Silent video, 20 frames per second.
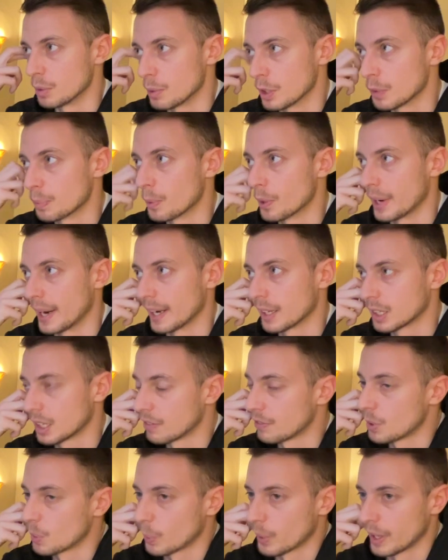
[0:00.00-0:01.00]
bit more
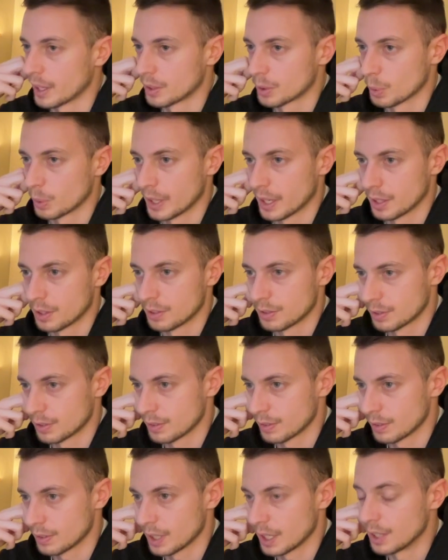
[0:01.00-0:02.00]
active, you're going to land
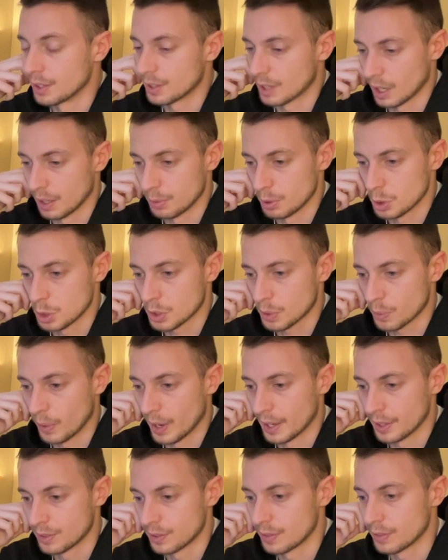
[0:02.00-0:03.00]
interviews
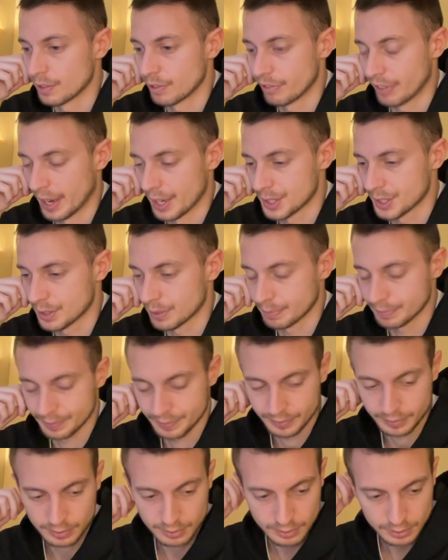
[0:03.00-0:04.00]
quite fast.
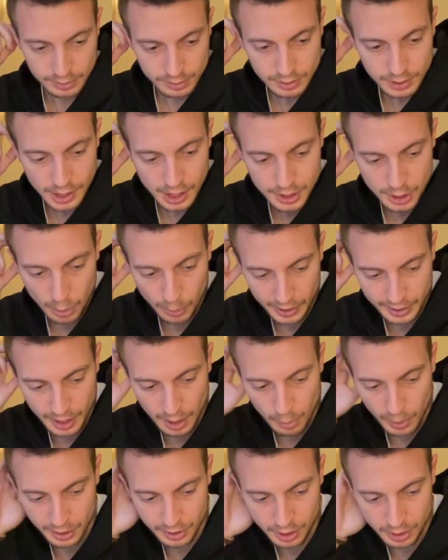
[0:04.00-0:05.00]
So what I
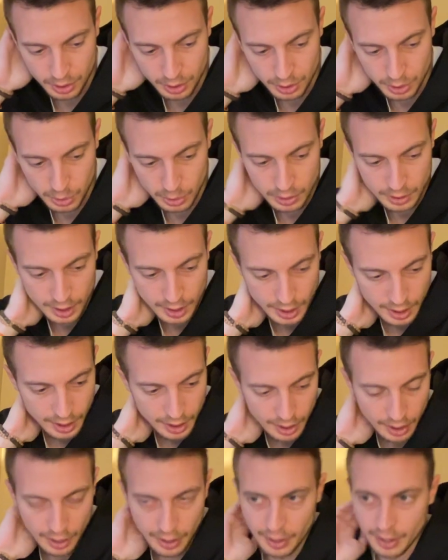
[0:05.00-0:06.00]
want you to do,
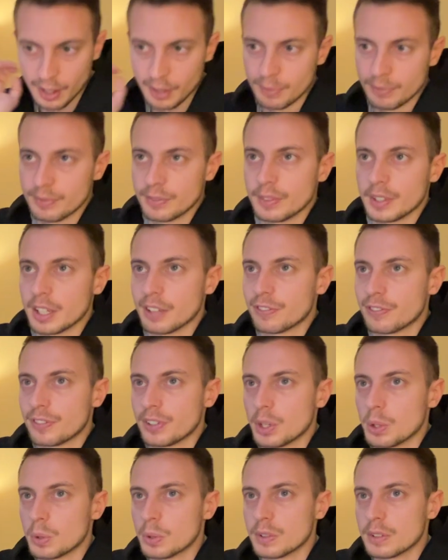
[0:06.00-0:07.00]
if
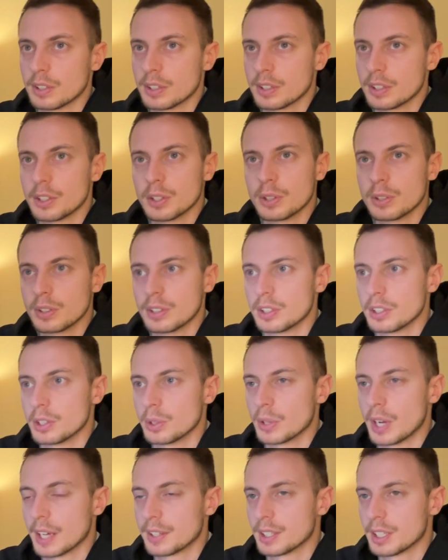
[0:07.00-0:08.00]
you
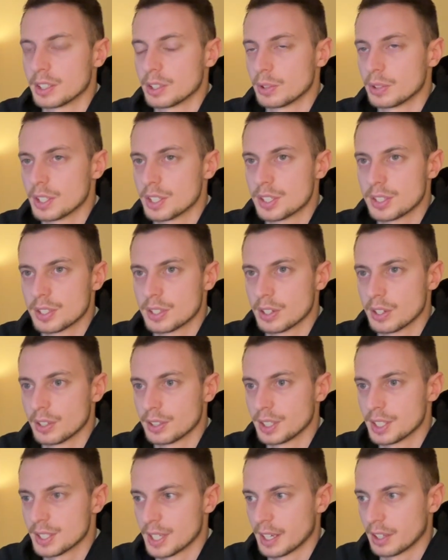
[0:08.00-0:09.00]
got into this
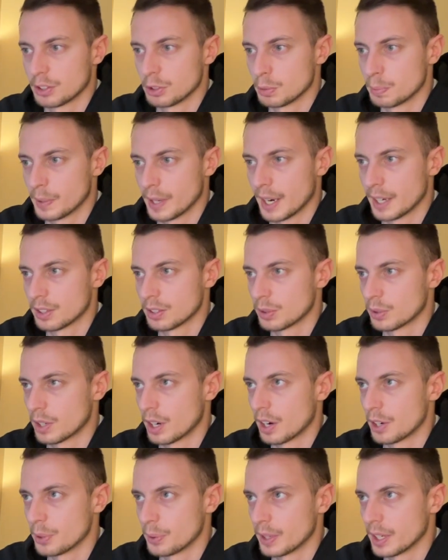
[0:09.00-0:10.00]
design group, right? Or
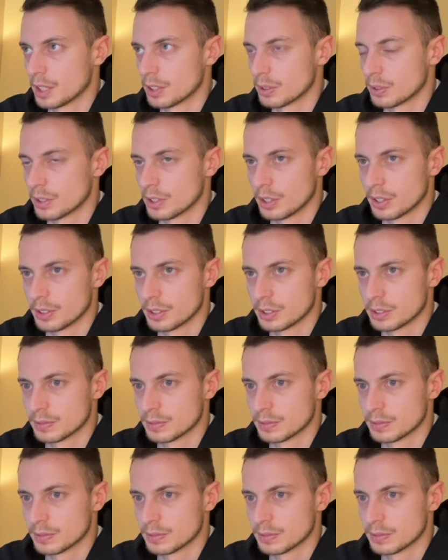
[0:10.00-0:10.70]
are you in or no?